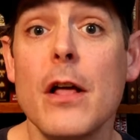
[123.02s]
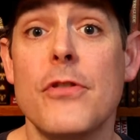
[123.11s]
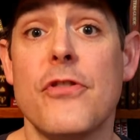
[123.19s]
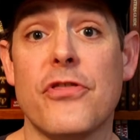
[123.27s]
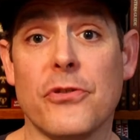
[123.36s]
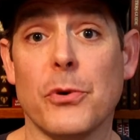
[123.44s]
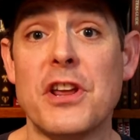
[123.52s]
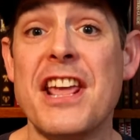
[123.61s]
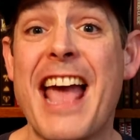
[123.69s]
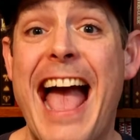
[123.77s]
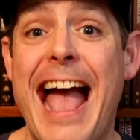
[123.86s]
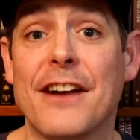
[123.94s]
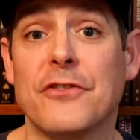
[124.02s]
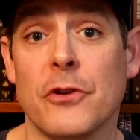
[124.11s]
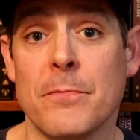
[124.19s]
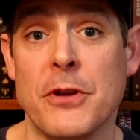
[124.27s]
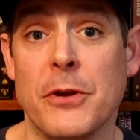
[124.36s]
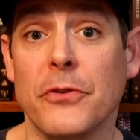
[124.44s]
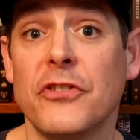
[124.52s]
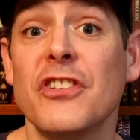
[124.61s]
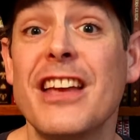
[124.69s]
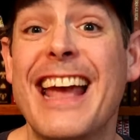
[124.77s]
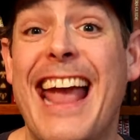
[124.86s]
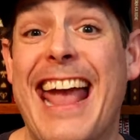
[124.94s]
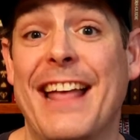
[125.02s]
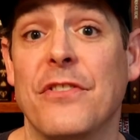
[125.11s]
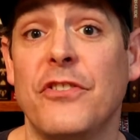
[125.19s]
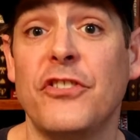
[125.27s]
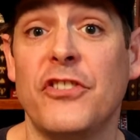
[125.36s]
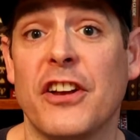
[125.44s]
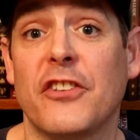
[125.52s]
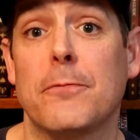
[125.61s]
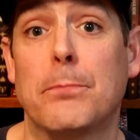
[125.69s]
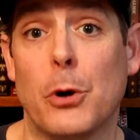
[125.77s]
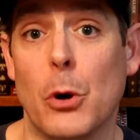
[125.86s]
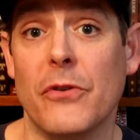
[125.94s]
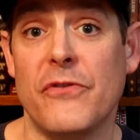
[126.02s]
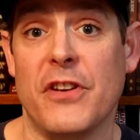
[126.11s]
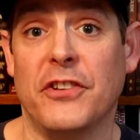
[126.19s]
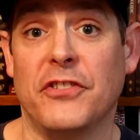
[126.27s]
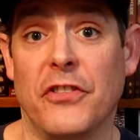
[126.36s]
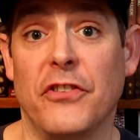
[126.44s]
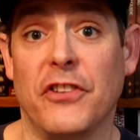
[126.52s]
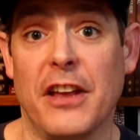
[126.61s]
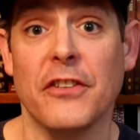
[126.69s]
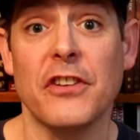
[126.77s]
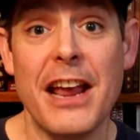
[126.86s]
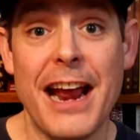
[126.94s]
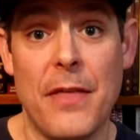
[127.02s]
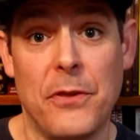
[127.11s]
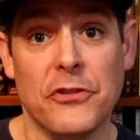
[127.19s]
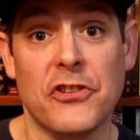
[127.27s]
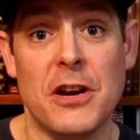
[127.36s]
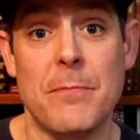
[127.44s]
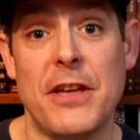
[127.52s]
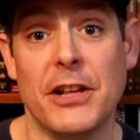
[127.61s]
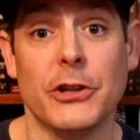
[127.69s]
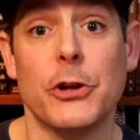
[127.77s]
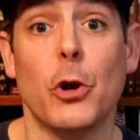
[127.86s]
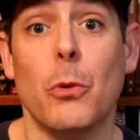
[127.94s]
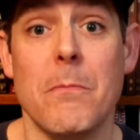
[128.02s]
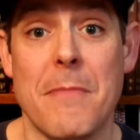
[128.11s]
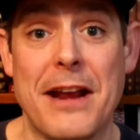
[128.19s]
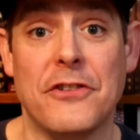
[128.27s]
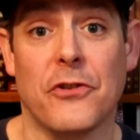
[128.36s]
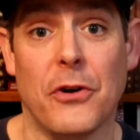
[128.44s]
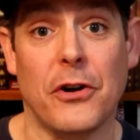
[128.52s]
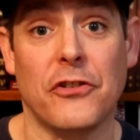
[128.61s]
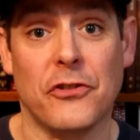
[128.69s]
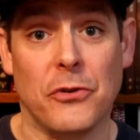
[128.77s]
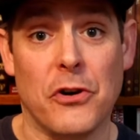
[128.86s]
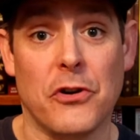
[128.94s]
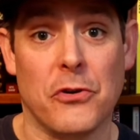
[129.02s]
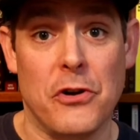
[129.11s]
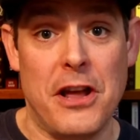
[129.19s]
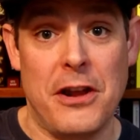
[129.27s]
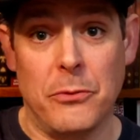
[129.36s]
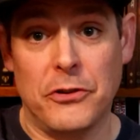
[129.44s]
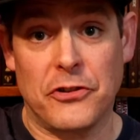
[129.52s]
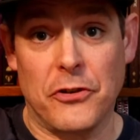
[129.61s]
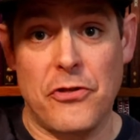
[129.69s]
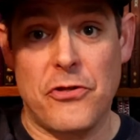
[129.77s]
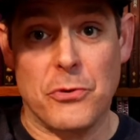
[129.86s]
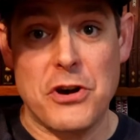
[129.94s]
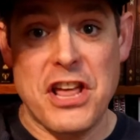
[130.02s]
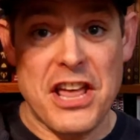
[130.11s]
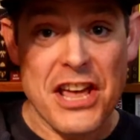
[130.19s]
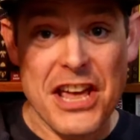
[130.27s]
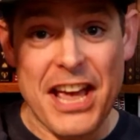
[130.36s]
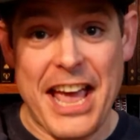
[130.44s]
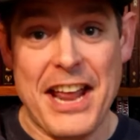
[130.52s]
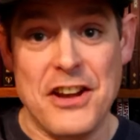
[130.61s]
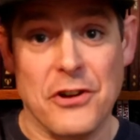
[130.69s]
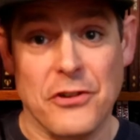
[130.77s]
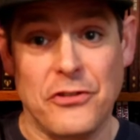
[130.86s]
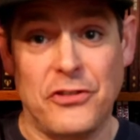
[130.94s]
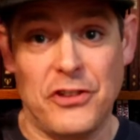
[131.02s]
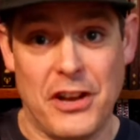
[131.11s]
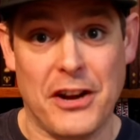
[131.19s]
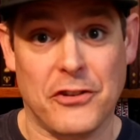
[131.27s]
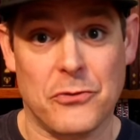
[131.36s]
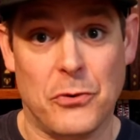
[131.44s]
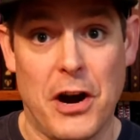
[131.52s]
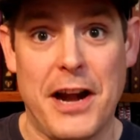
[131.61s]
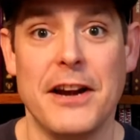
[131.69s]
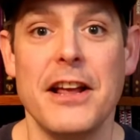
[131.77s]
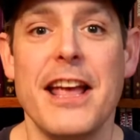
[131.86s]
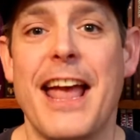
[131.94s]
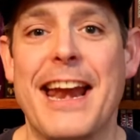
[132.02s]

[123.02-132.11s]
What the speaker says: 3 attributes and 6 proficiencies. And there's going to be a little matrix or a grid, which are 3 in your 6, right?